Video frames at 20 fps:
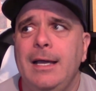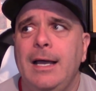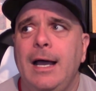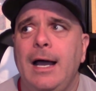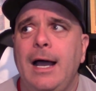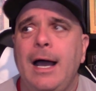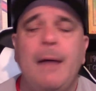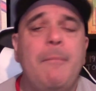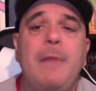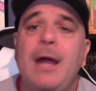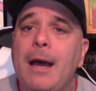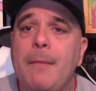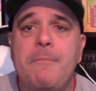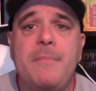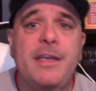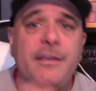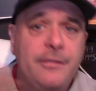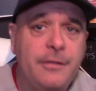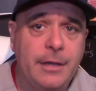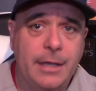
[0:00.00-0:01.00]
I'm not
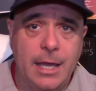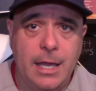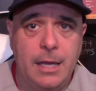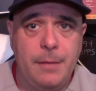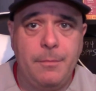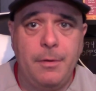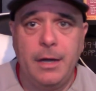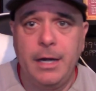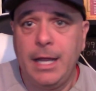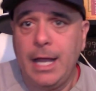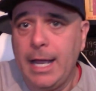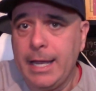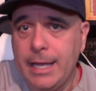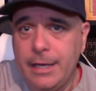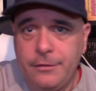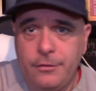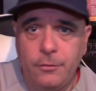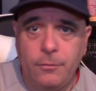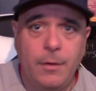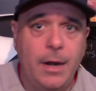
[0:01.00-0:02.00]
missing anybody. I
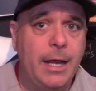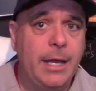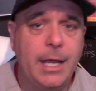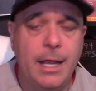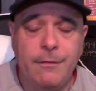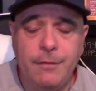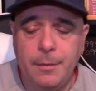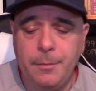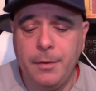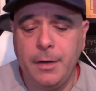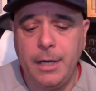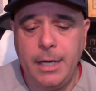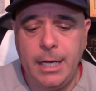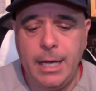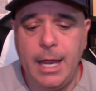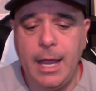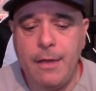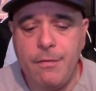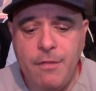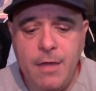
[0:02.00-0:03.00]
get to rank
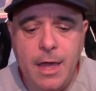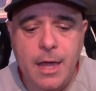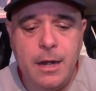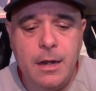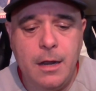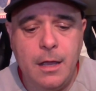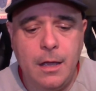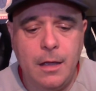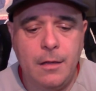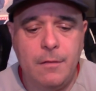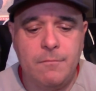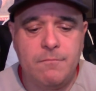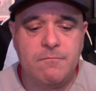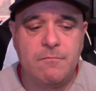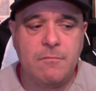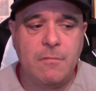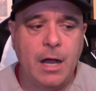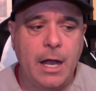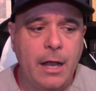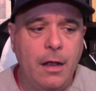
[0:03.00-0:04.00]
everybody, and then
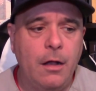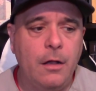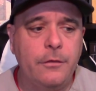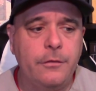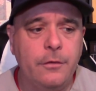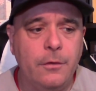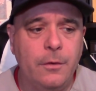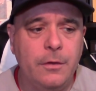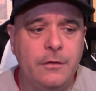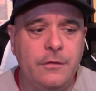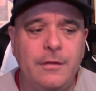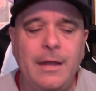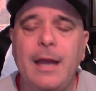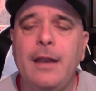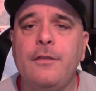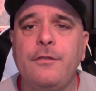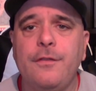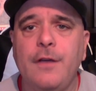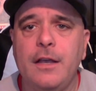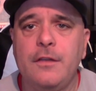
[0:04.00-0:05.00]
it
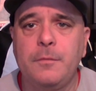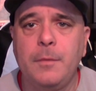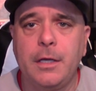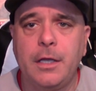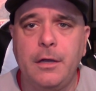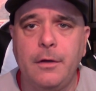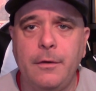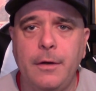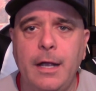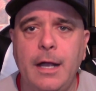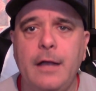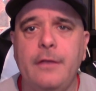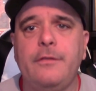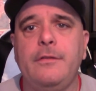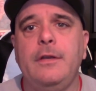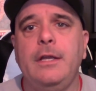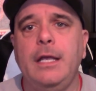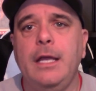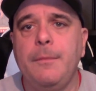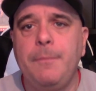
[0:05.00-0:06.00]
satisfies my
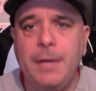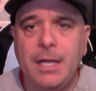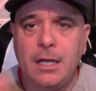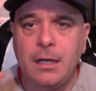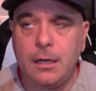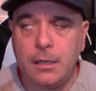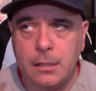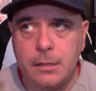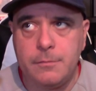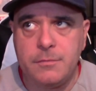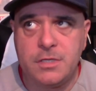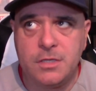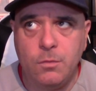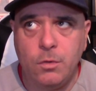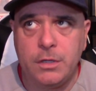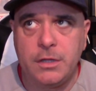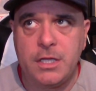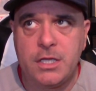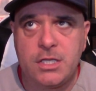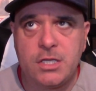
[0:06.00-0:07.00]
curiosity. It becomes,
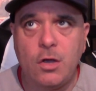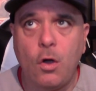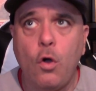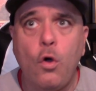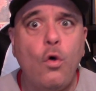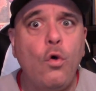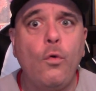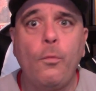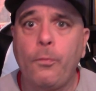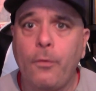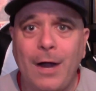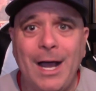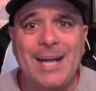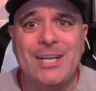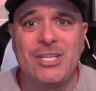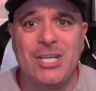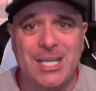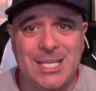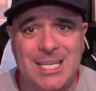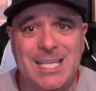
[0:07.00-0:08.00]
what this whole
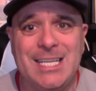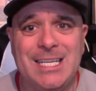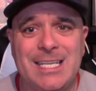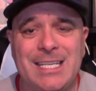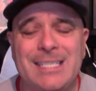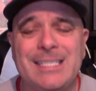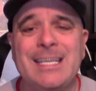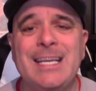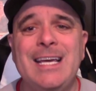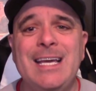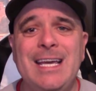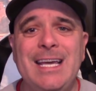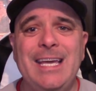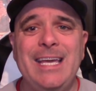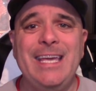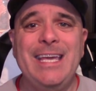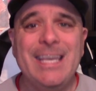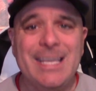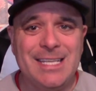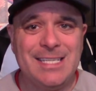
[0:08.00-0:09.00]
project is
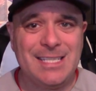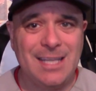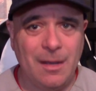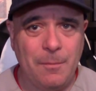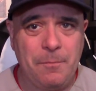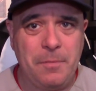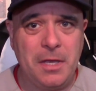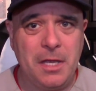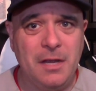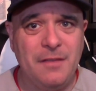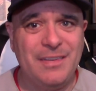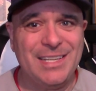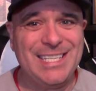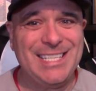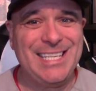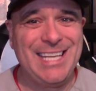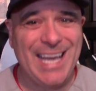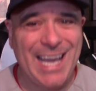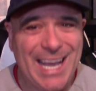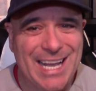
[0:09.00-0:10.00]
a bit of a
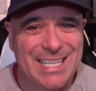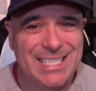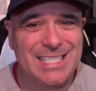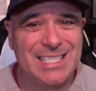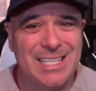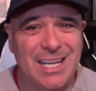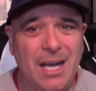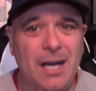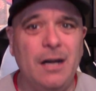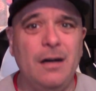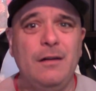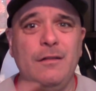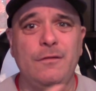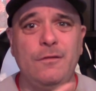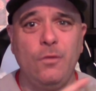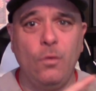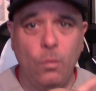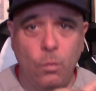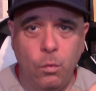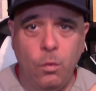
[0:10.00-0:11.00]
test
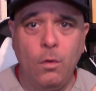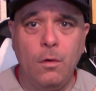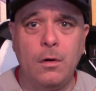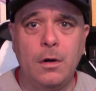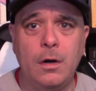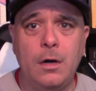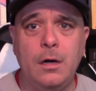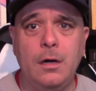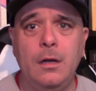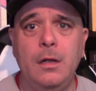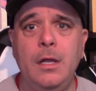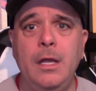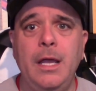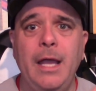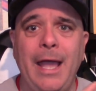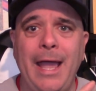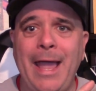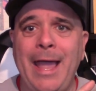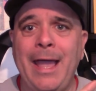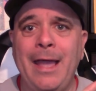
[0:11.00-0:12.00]
of WAR
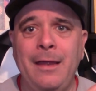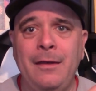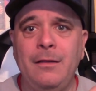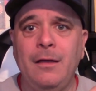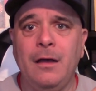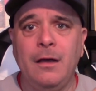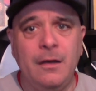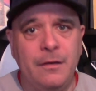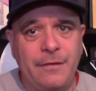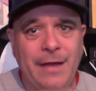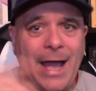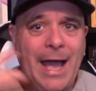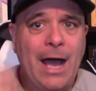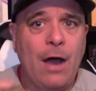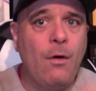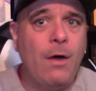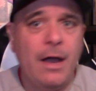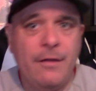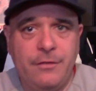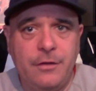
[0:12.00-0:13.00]
and of
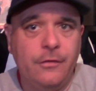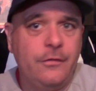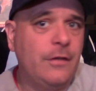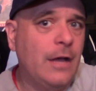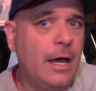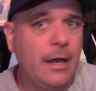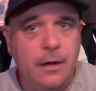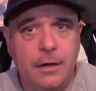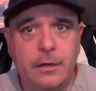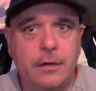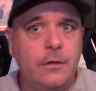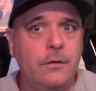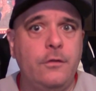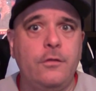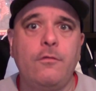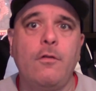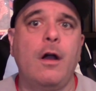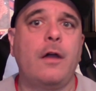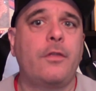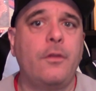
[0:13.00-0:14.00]
how I've decided to
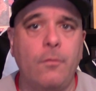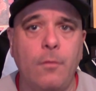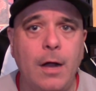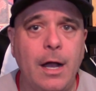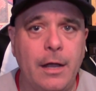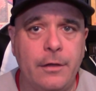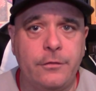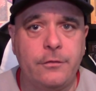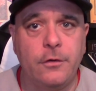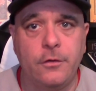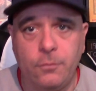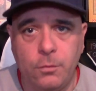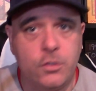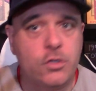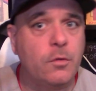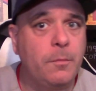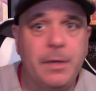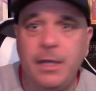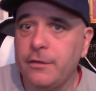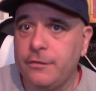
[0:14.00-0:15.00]
construct the rosters, which
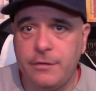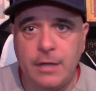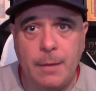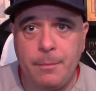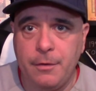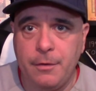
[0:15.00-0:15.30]
will be a separate